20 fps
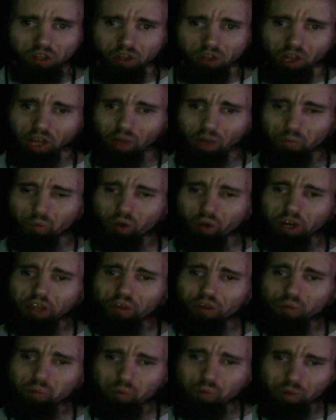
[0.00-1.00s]
And what do
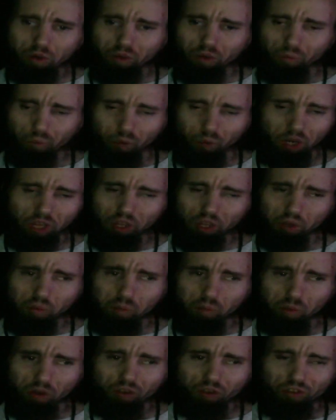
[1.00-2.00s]
you what do you
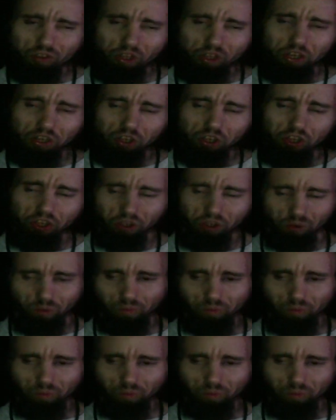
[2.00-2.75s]
proceed to do?